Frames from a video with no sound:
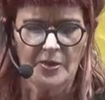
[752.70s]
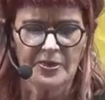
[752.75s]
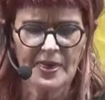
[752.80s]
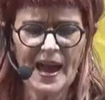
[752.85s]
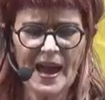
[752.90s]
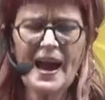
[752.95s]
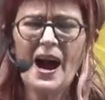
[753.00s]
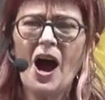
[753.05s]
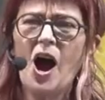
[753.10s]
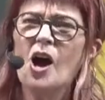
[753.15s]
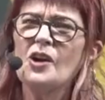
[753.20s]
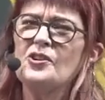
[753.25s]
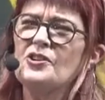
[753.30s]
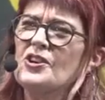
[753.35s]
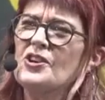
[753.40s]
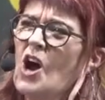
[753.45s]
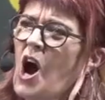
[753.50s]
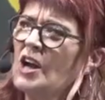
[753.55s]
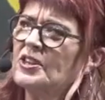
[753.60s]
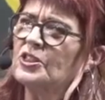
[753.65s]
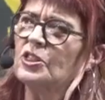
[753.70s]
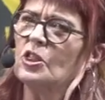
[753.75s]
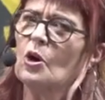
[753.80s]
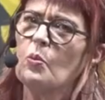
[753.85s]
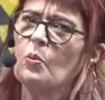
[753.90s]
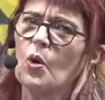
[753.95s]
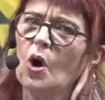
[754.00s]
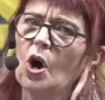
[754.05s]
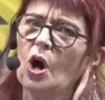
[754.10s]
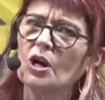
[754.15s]
They are not
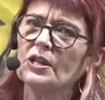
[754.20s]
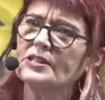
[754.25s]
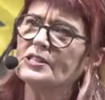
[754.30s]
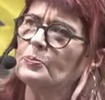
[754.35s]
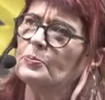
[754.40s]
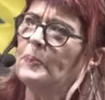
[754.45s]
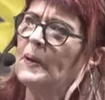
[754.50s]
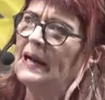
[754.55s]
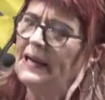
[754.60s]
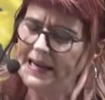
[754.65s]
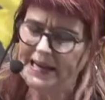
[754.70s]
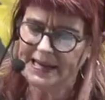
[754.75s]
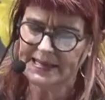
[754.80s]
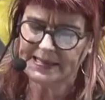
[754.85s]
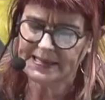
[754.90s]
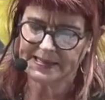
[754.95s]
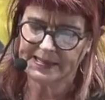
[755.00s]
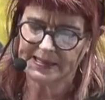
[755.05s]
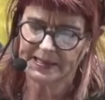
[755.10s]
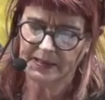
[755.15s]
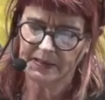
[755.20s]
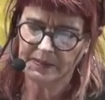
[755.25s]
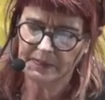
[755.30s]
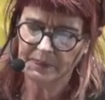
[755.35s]
the world's police.